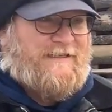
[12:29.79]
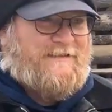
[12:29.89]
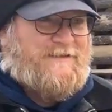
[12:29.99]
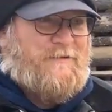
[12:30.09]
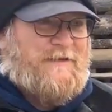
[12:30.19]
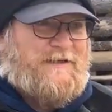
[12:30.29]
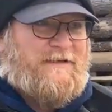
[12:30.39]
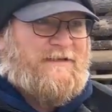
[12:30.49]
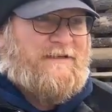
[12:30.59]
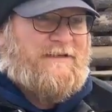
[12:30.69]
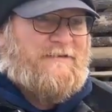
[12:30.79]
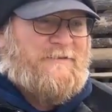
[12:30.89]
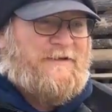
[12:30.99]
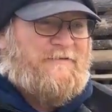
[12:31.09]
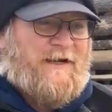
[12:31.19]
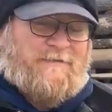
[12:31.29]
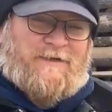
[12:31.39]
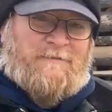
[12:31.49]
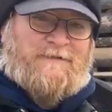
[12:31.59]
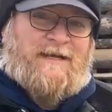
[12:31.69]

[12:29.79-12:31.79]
so we grabbed a couple